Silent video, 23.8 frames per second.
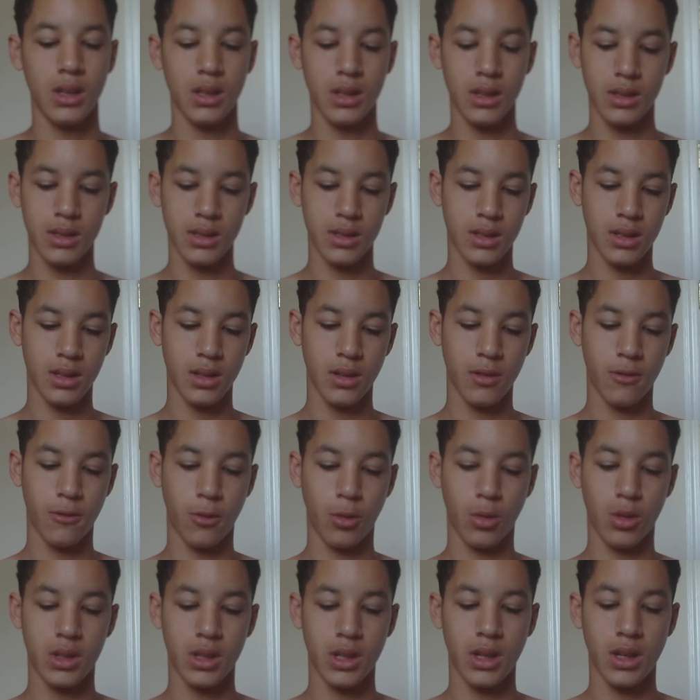is
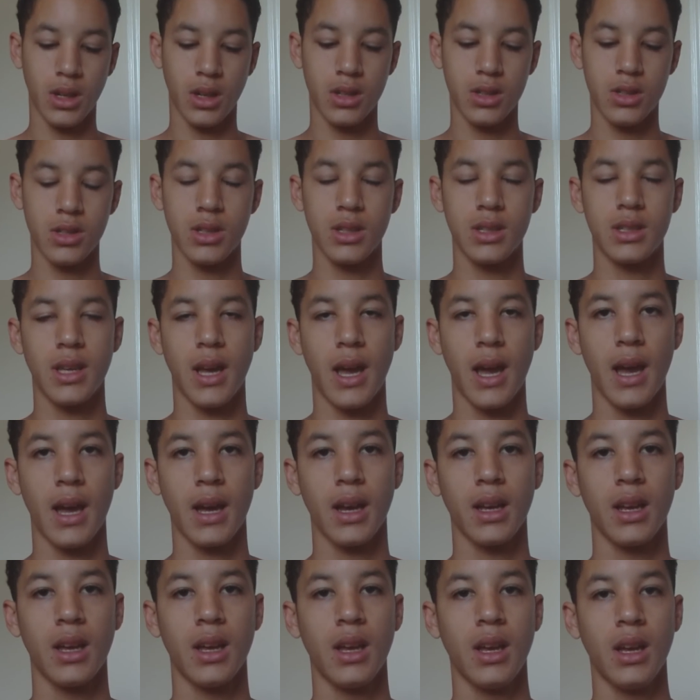1400
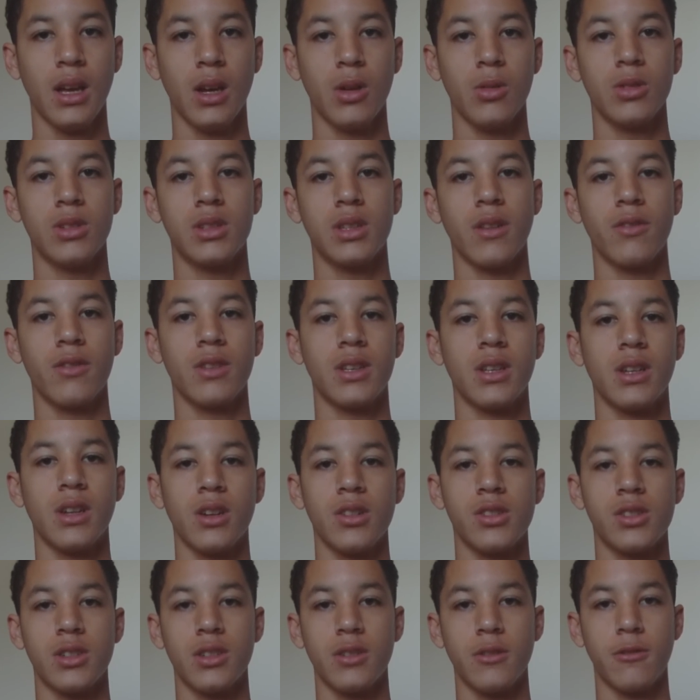attack with
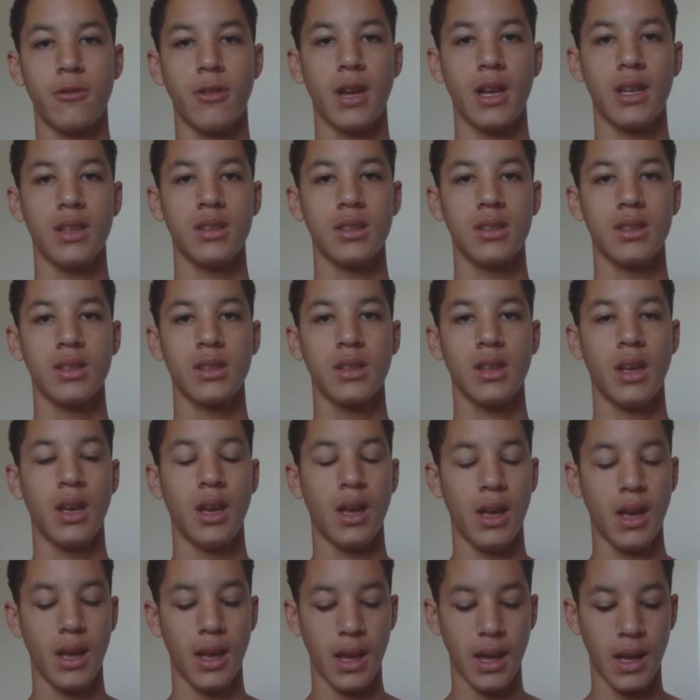1700 defense,
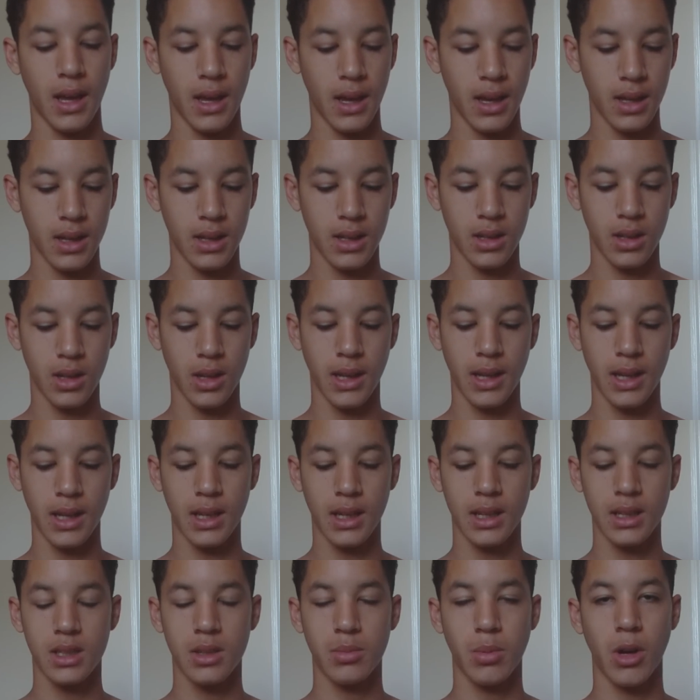and he
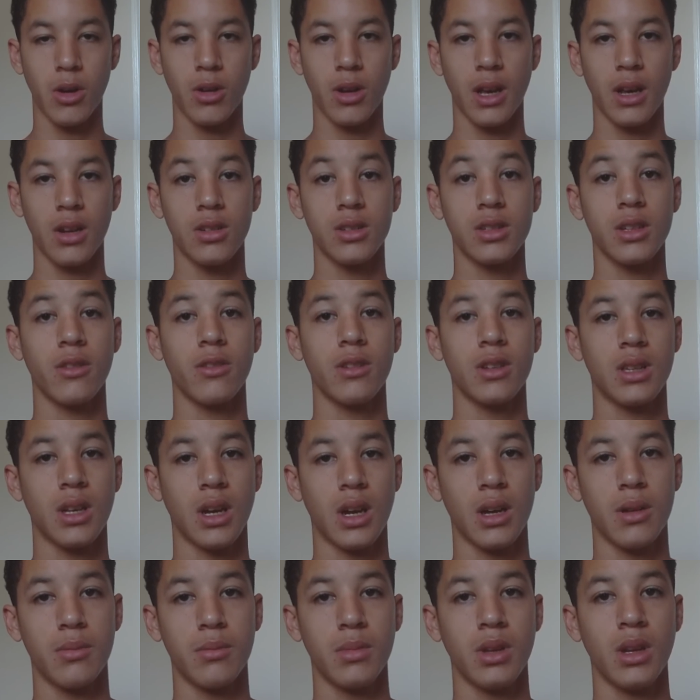gets spell counters every
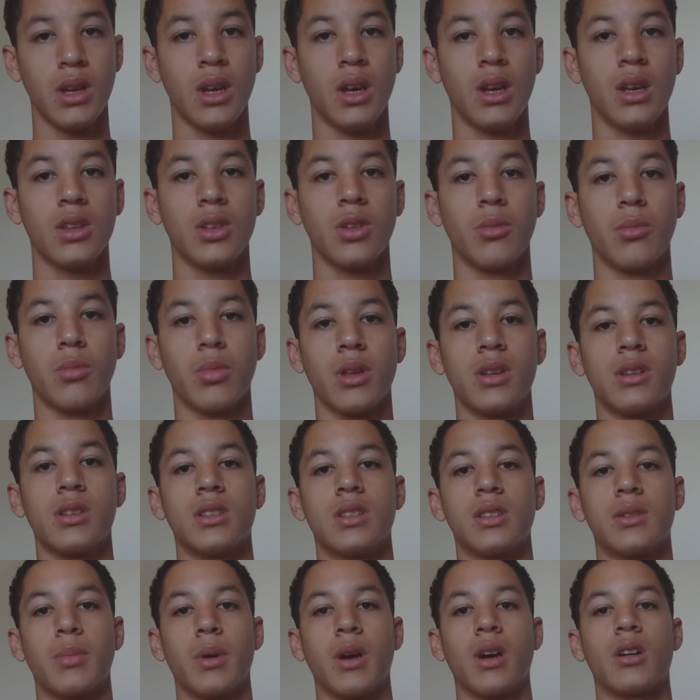time someone plays a
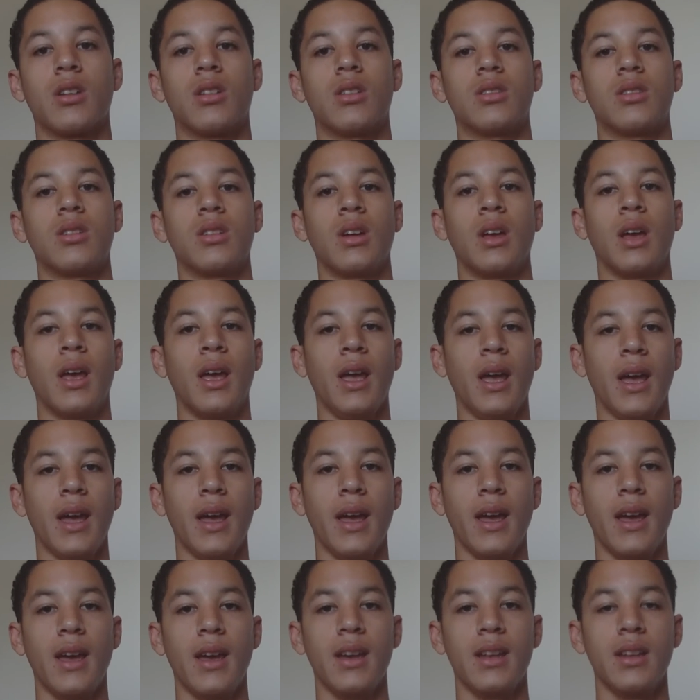spell,
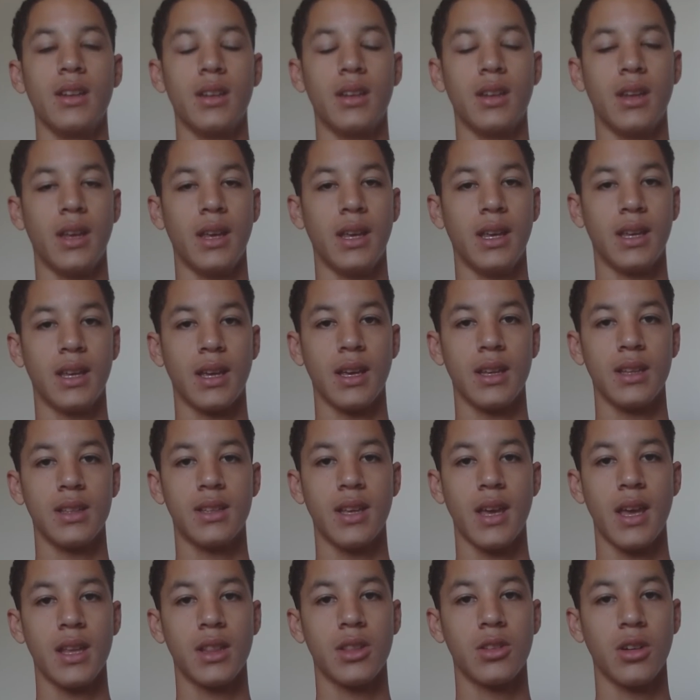and he can
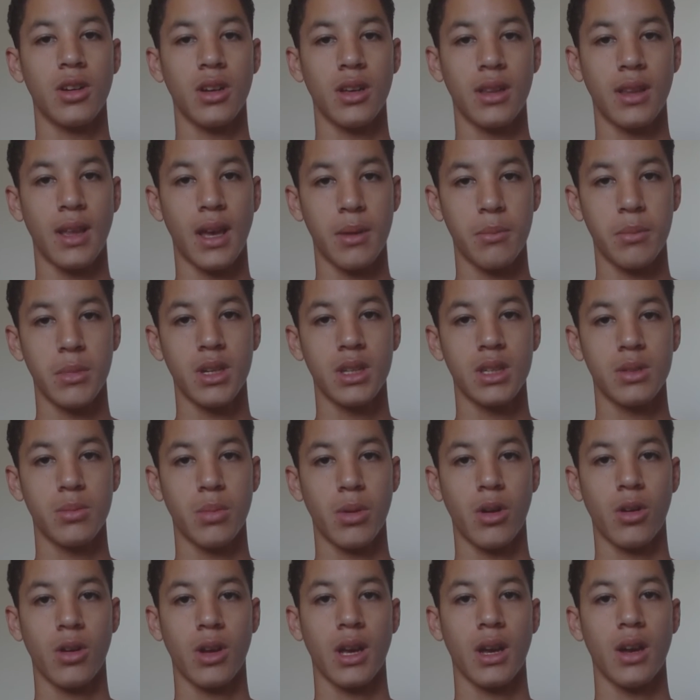take that many
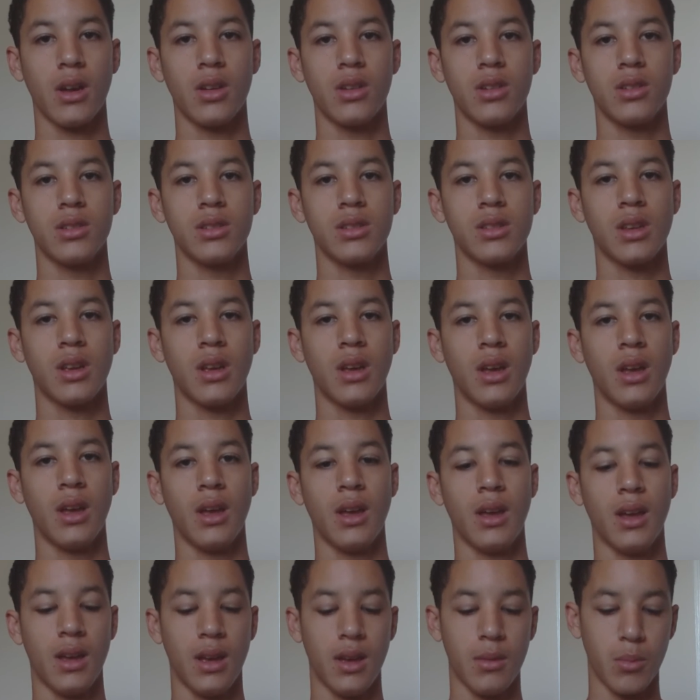spell counters,
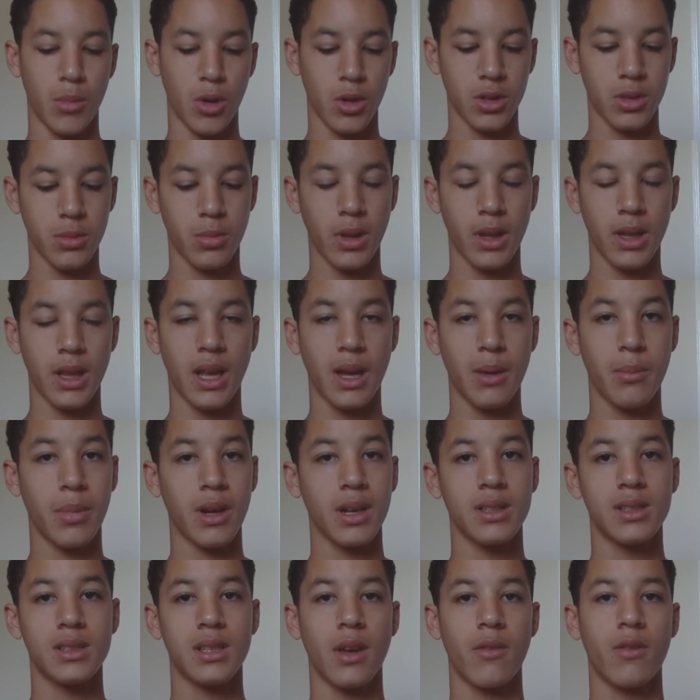multiply that
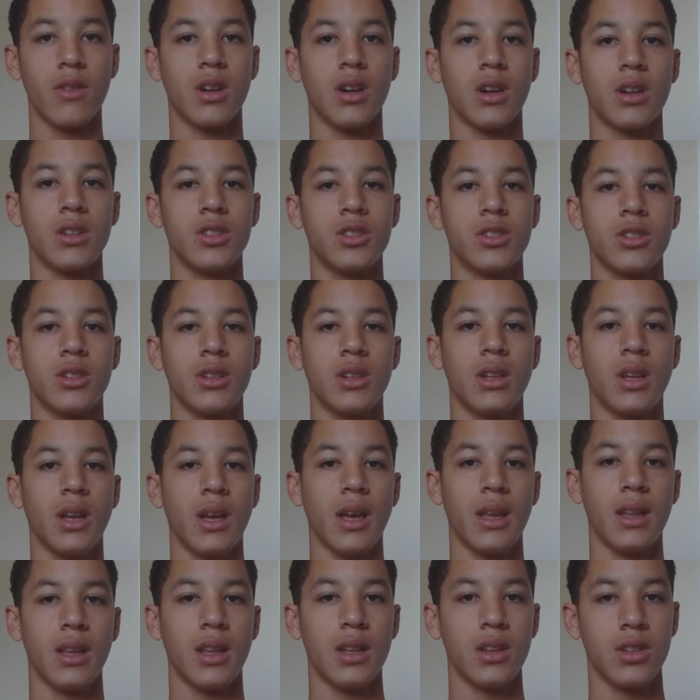by 700,
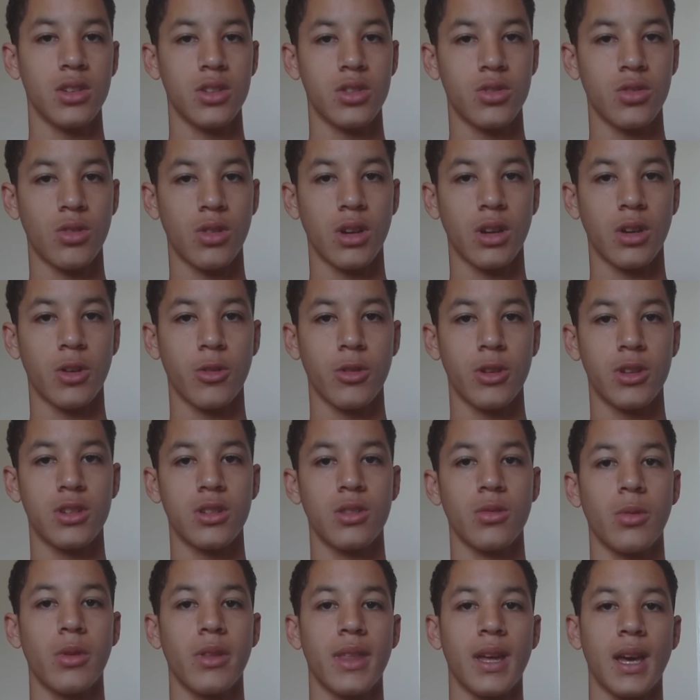and then destroy a
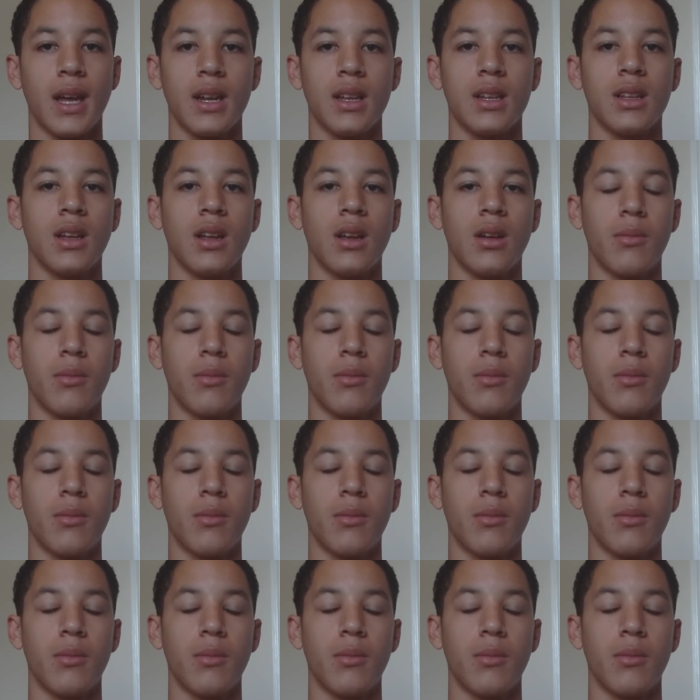creature with that